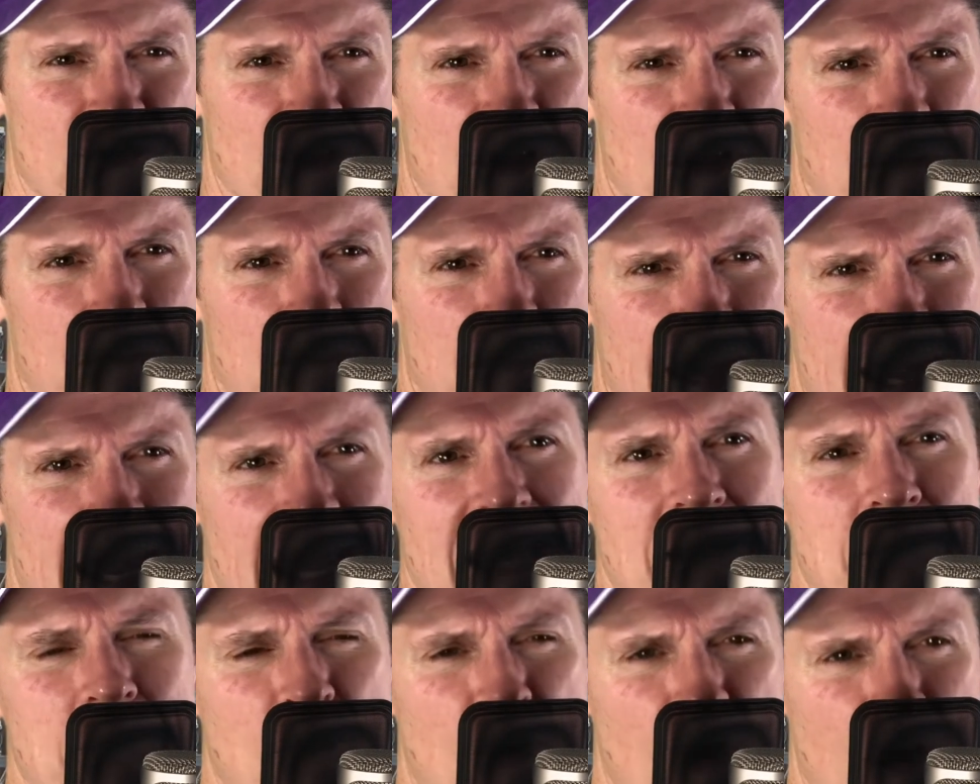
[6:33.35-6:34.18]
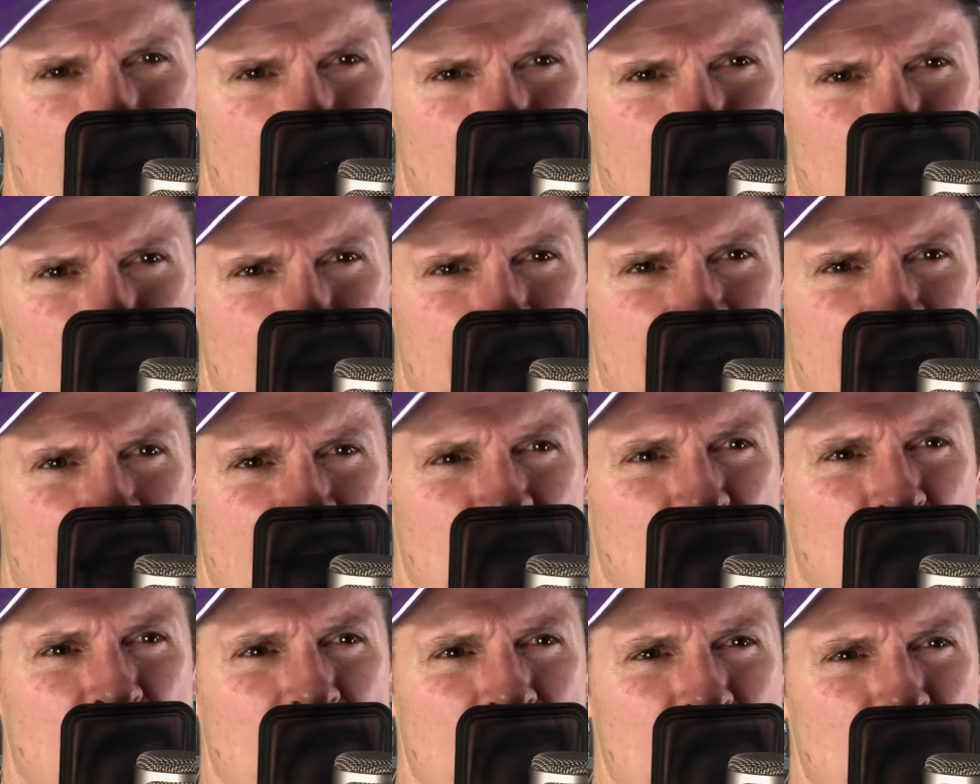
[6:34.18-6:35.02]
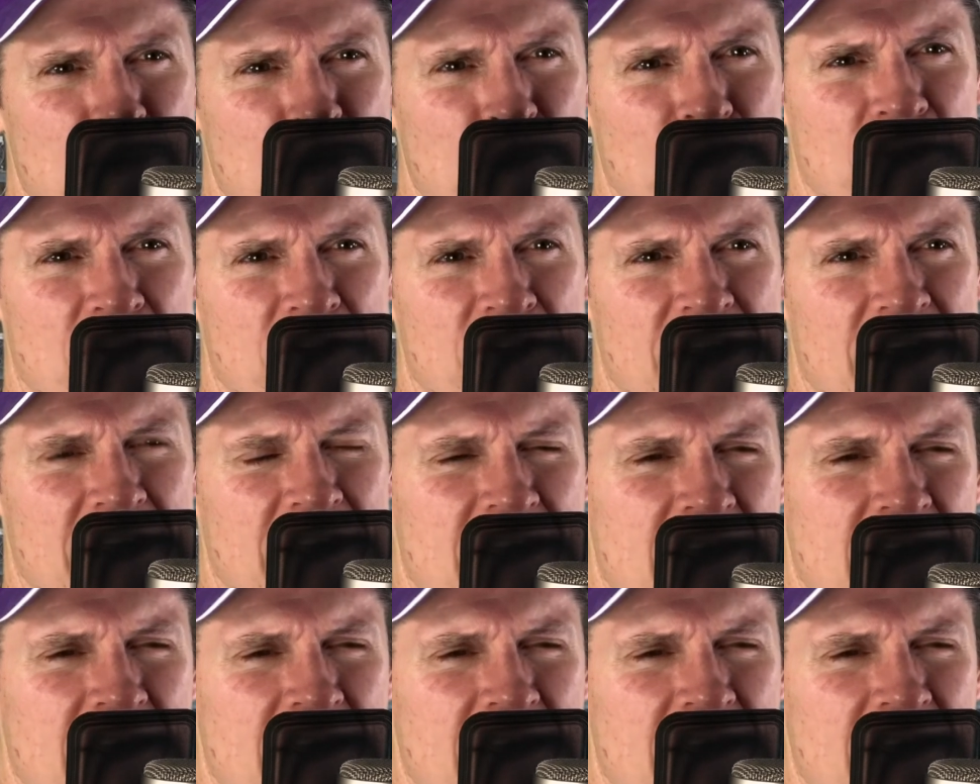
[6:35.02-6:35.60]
The ant miners were the actual computers in there.